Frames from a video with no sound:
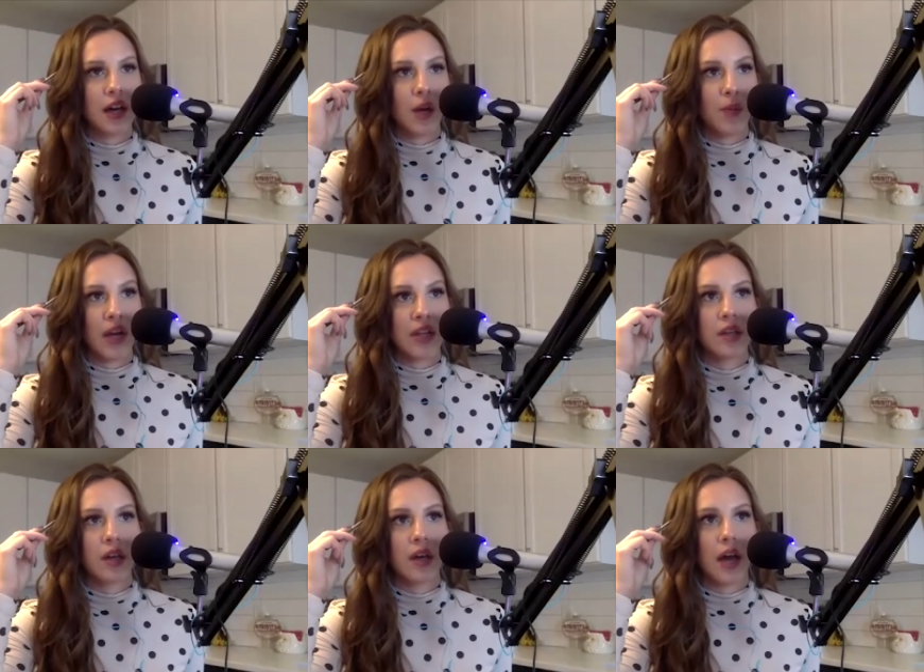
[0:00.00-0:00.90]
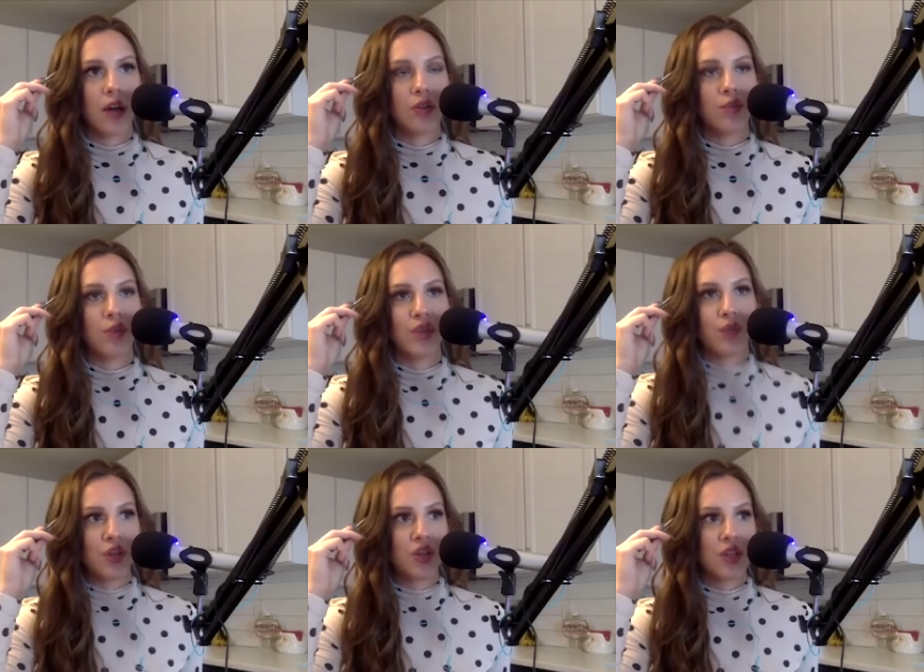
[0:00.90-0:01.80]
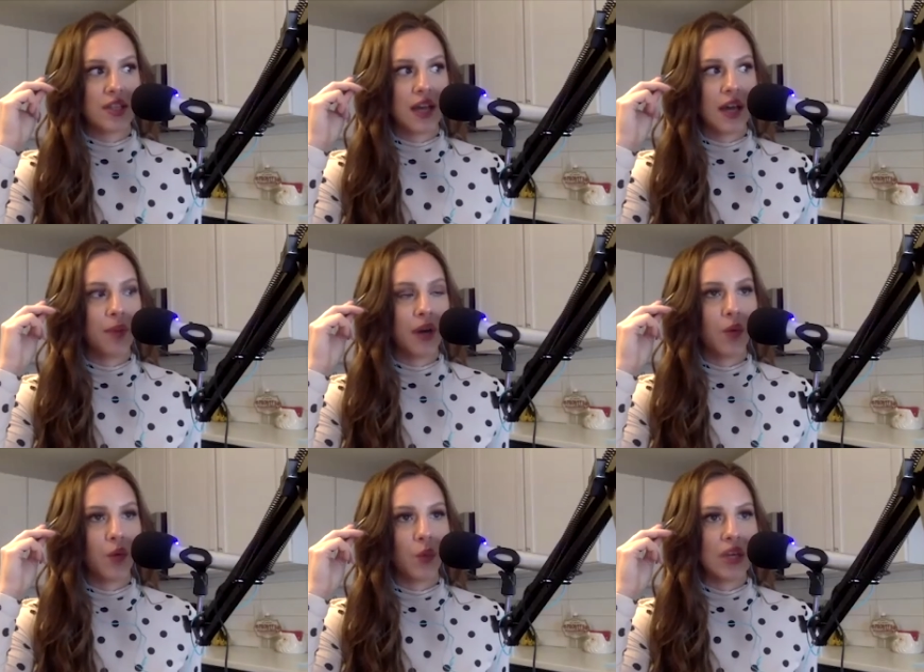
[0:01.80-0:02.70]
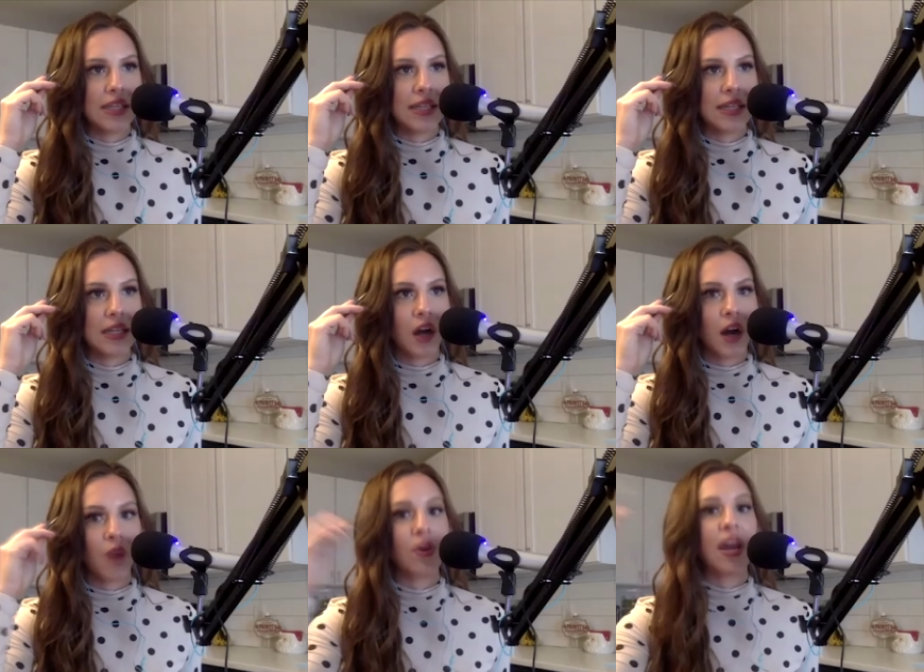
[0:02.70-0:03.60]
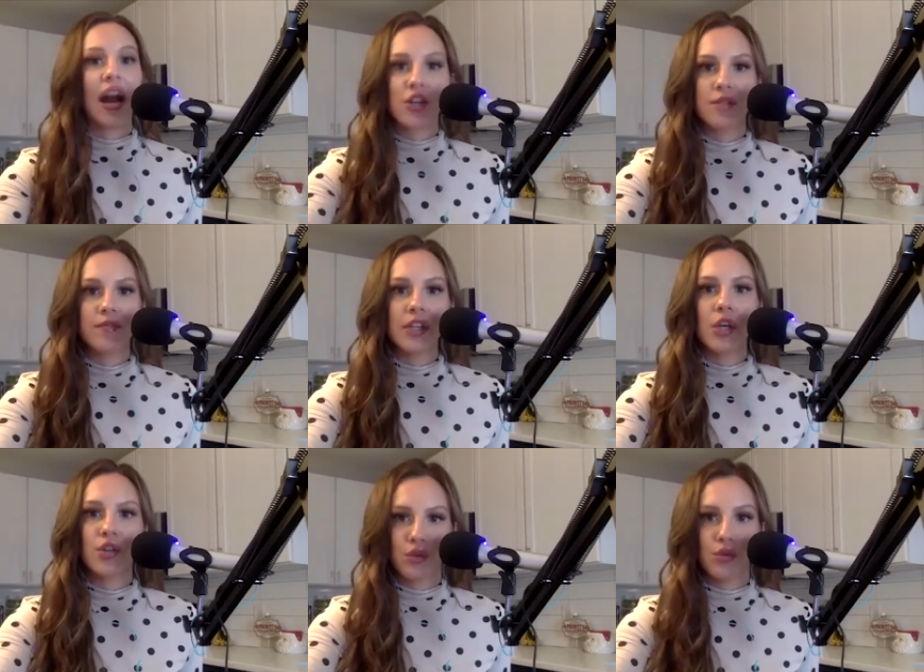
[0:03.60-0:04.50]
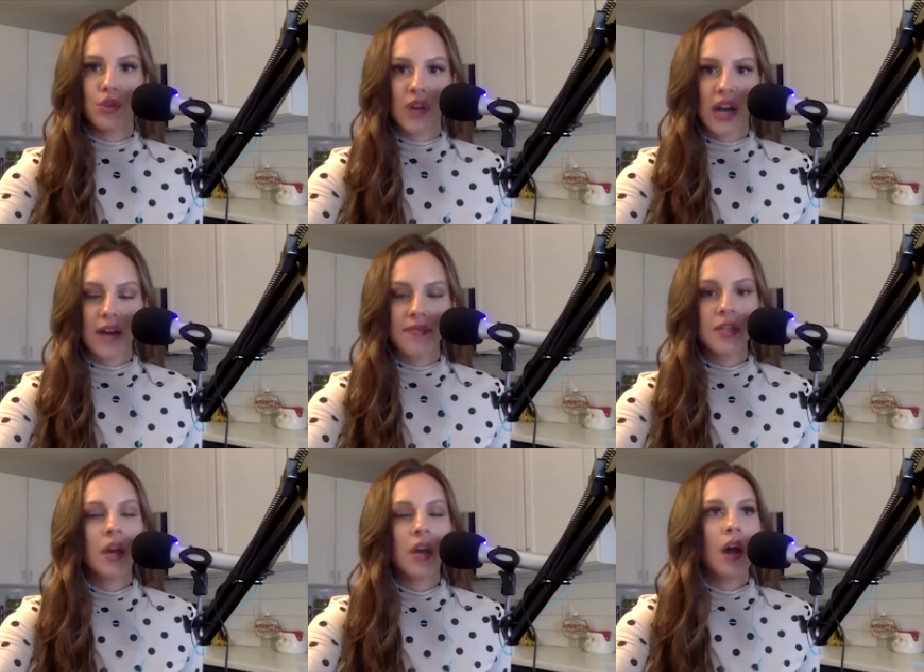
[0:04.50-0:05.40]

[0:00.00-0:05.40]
Um, not to echo too much of what she said, but when we did our reaction video to the draft,